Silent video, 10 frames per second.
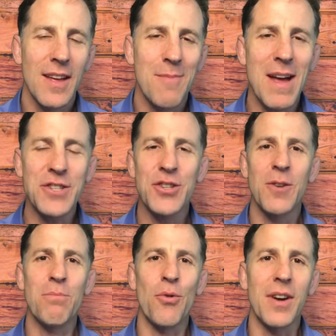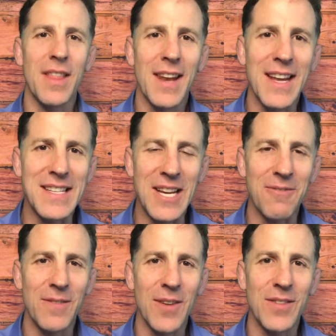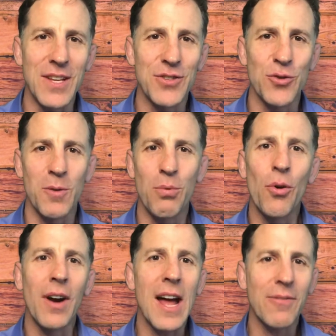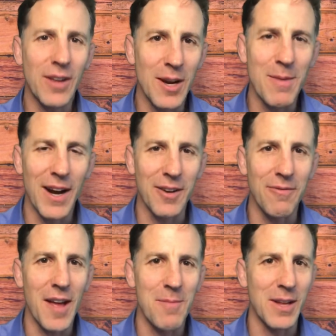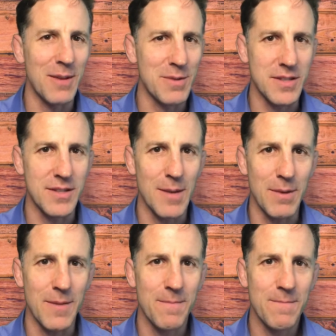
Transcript: Imagine you're born in the 1950s to a poor African American family in Mississippi.